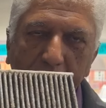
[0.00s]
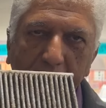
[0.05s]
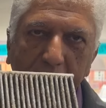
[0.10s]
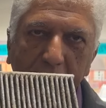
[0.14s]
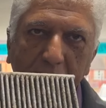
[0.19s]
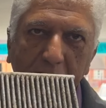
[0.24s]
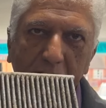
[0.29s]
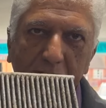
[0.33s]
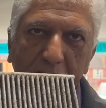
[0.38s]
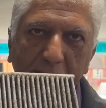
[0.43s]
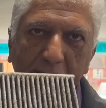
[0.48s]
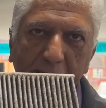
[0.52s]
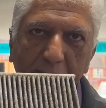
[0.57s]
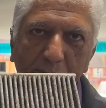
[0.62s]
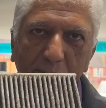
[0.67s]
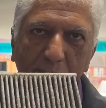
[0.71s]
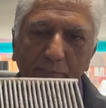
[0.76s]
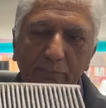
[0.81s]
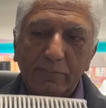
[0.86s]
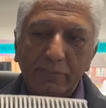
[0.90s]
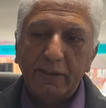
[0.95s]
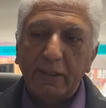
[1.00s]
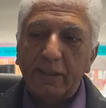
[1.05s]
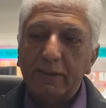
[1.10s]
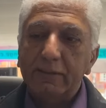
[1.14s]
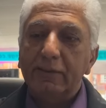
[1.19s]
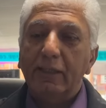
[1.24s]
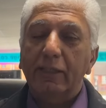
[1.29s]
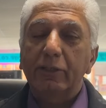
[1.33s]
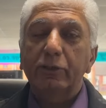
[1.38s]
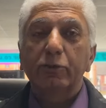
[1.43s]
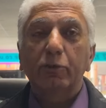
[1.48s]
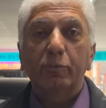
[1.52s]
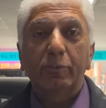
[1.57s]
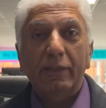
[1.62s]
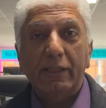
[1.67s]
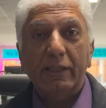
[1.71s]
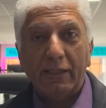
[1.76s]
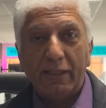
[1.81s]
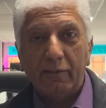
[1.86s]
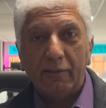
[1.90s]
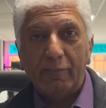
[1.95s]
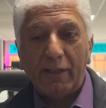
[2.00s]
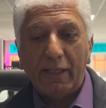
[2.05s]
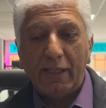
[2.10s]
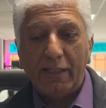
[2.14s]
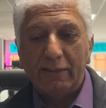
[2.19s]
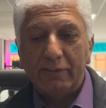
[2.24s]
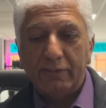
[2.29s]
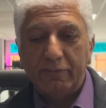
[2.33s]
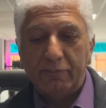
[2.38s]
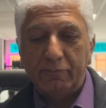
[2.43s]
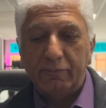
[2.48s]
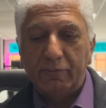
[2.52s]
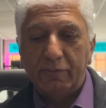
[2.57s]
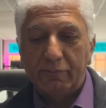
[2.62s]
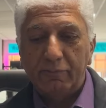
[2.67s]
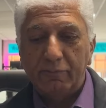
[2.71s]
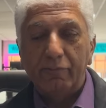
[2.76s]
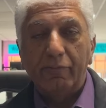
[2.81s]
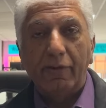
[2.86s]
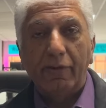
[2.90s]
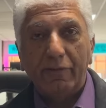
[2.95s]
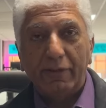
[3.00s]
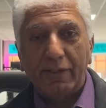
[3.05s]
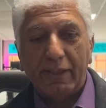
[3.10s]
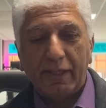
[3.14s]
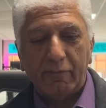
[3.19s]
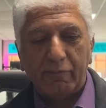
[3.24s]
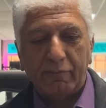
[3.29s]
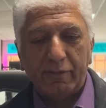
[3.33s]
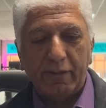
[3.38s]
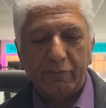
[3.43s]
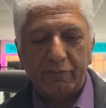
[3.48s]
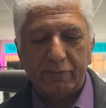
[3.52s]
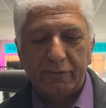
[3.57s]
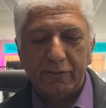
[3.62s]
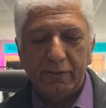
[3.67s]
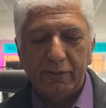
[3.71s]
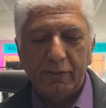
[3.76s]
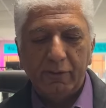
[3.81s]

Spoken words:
across there. Yes, I shall be cleaning my hands very carefully after.